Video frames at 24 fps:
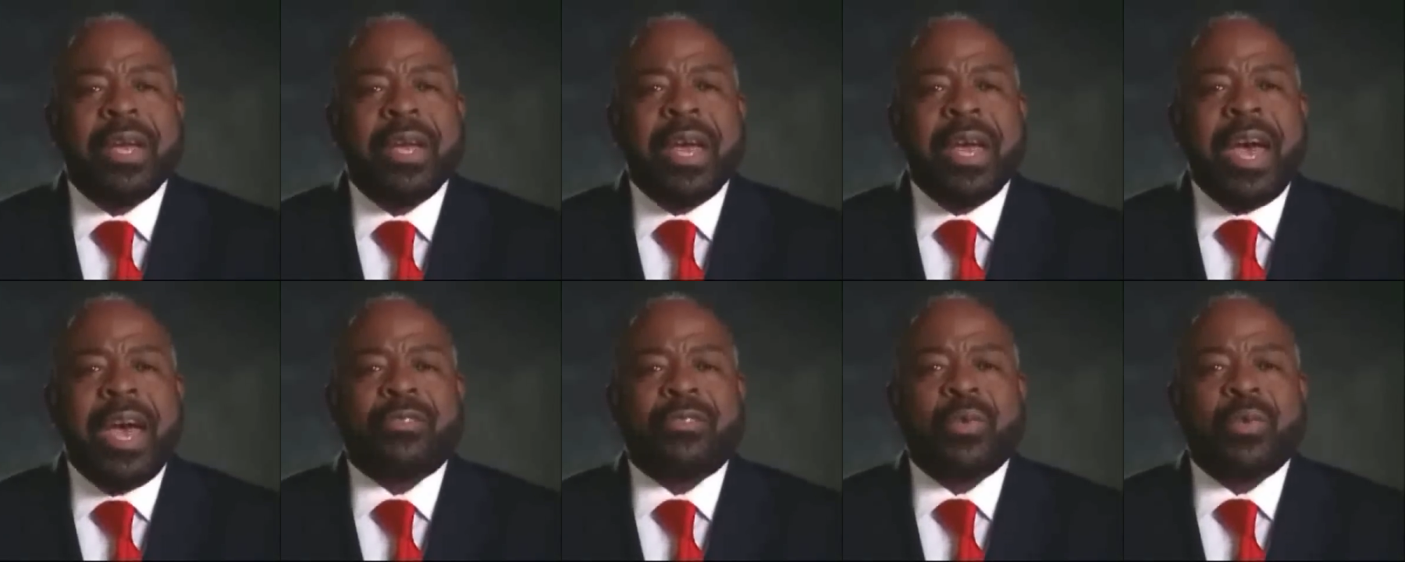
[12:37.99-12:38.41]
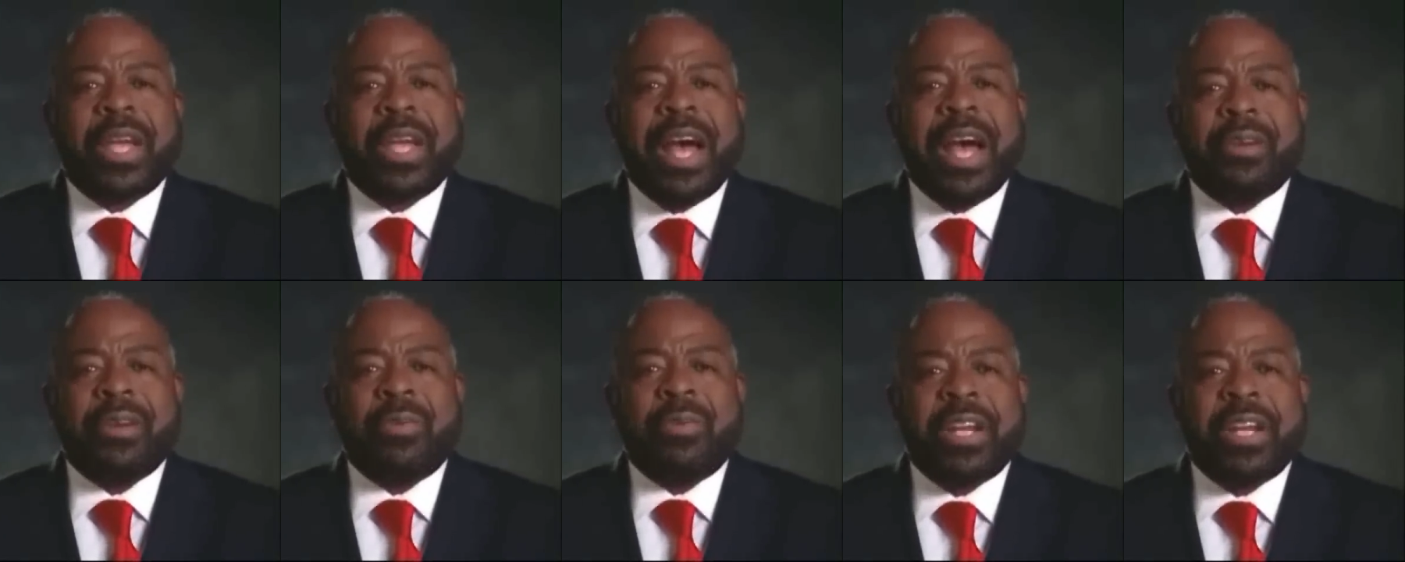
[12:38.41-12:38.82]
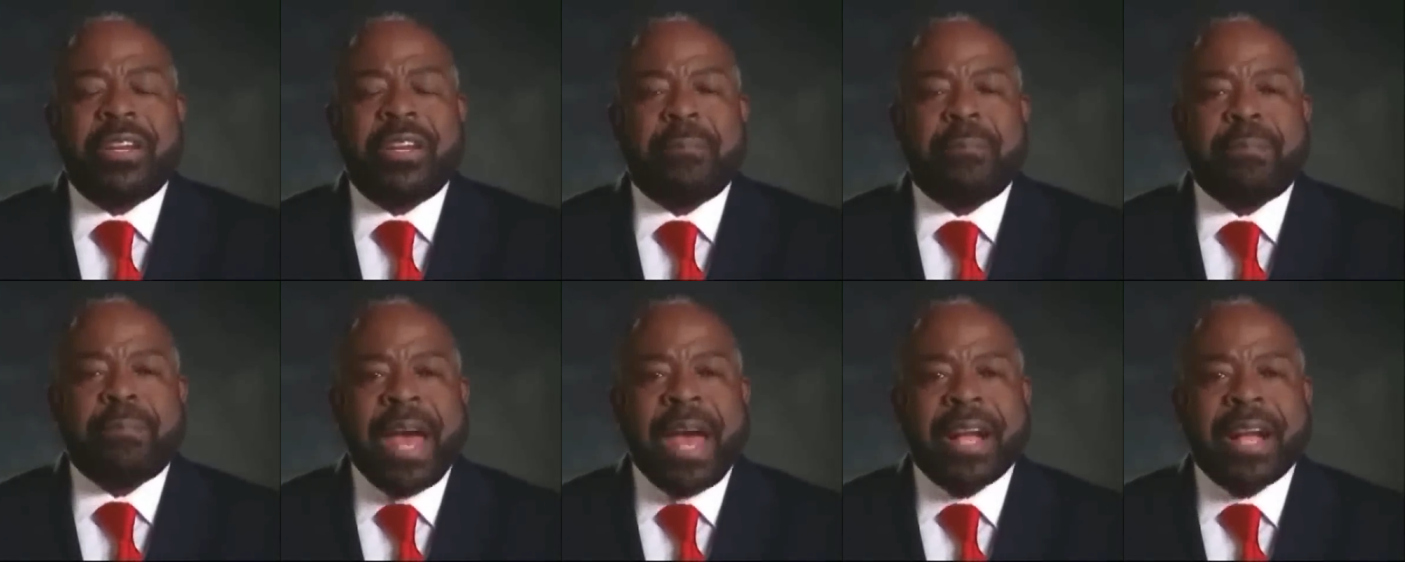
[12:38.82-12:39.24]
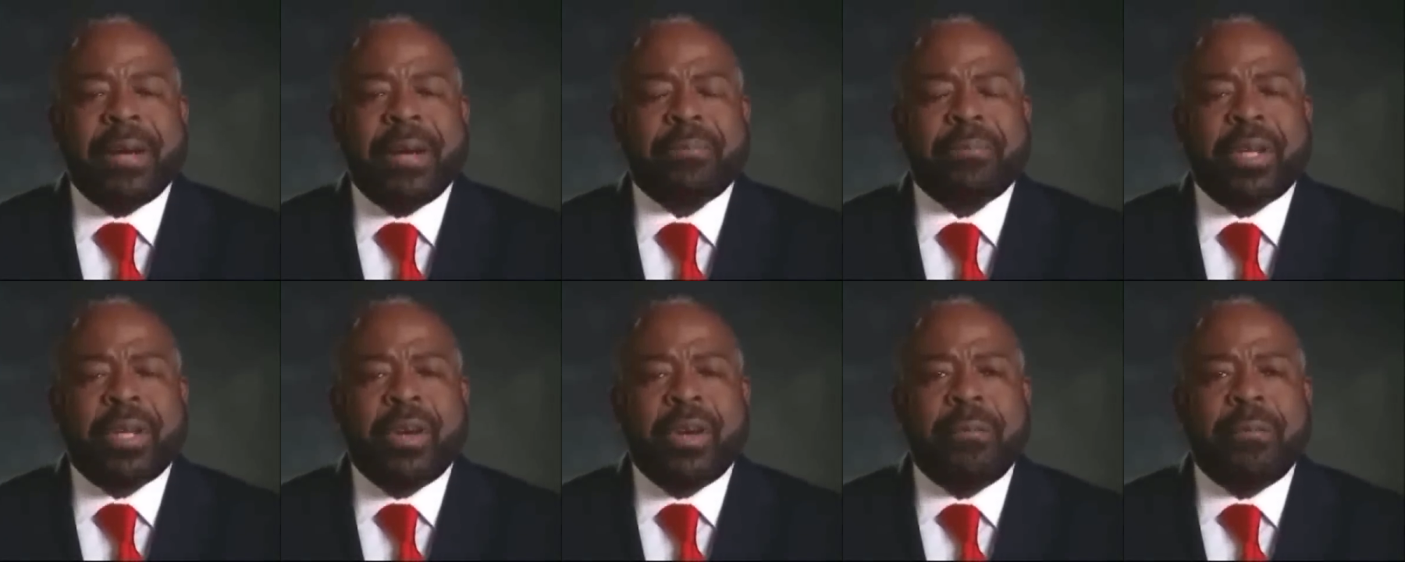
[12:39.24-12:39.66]
As we got ready to pack
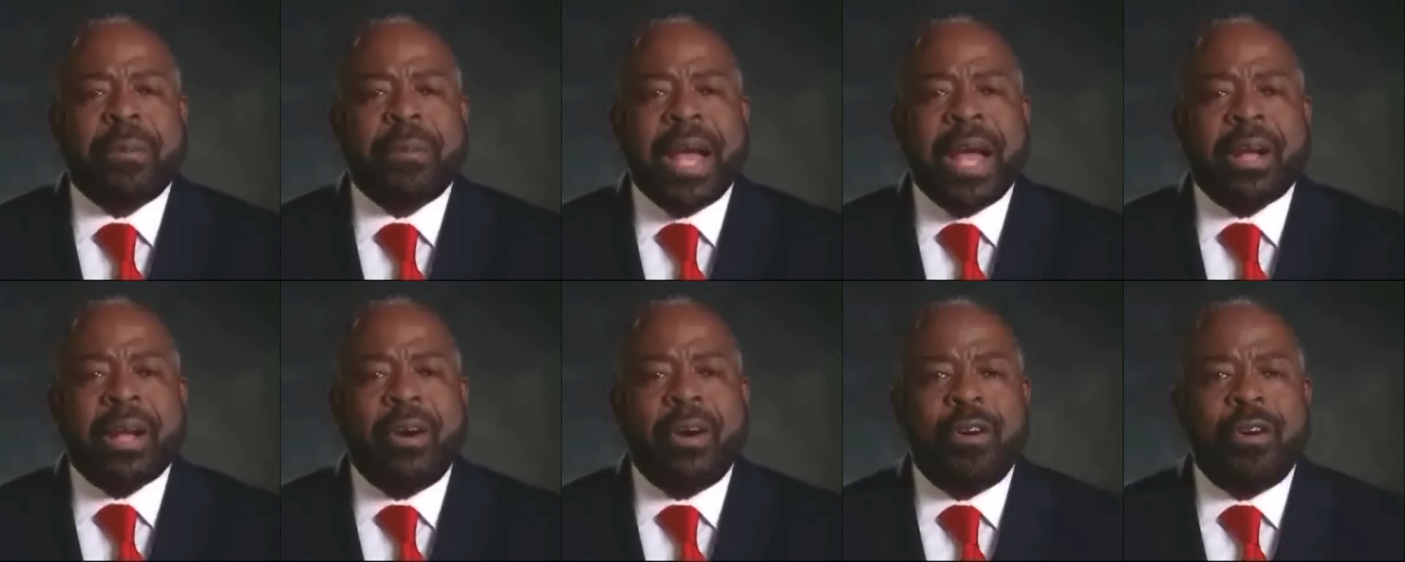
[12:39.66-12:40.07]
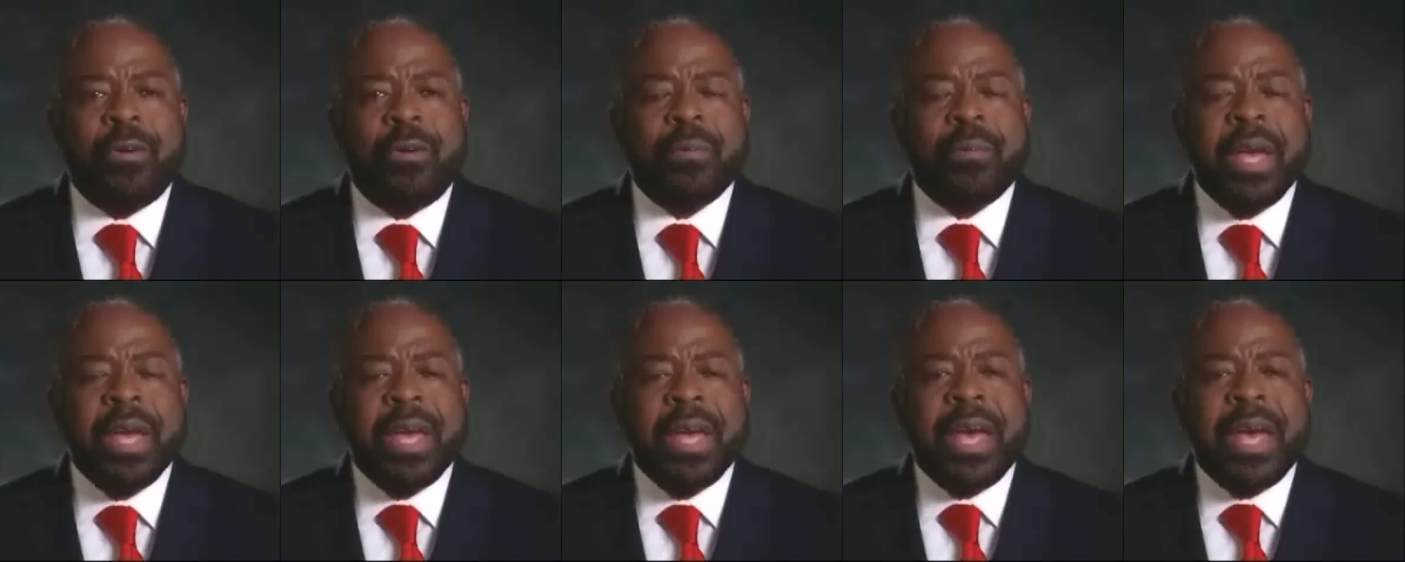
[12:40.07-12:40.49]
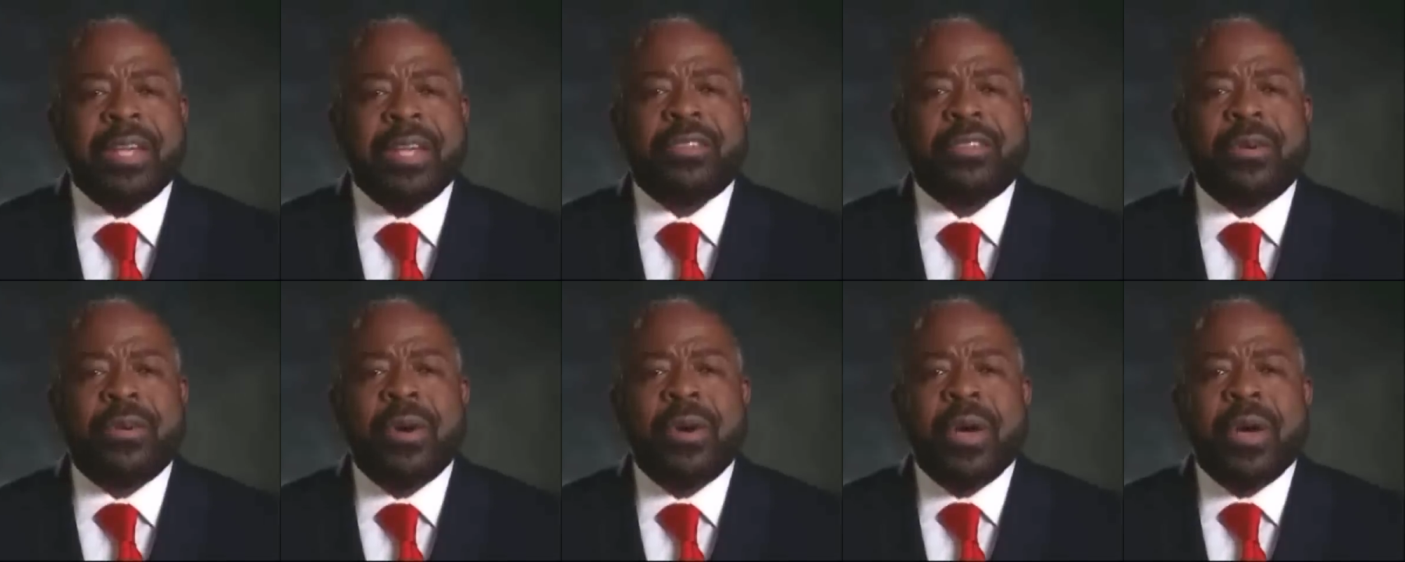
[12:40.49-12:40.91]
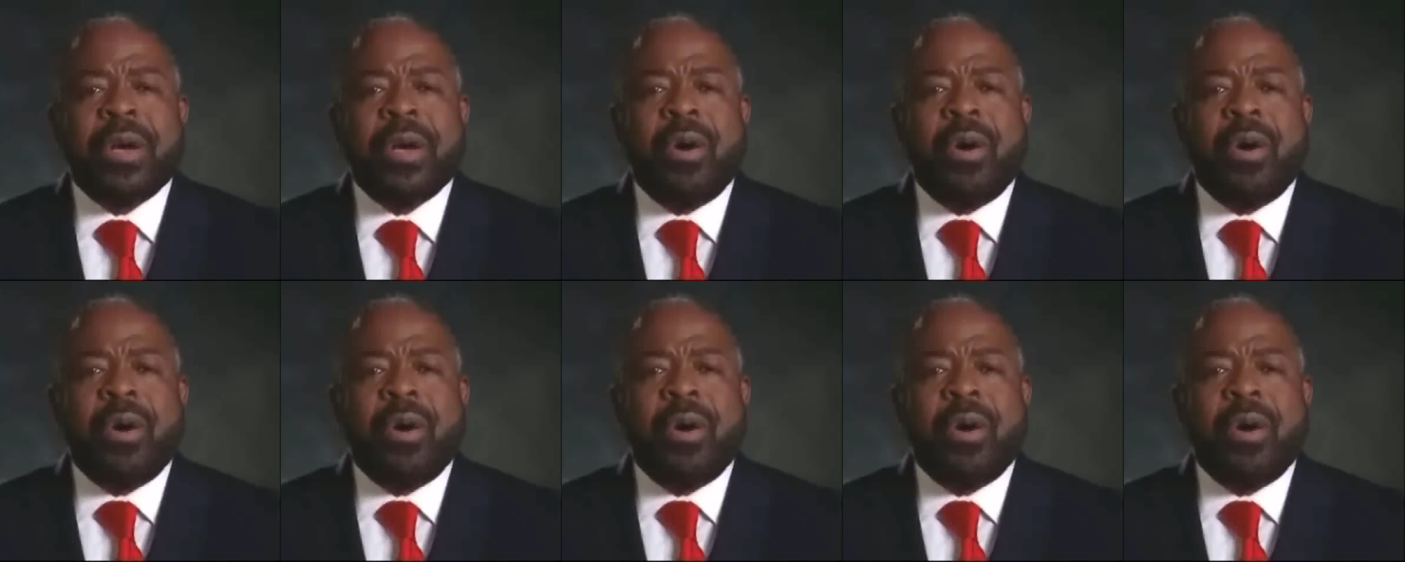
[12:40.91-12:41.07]
up to go back home and to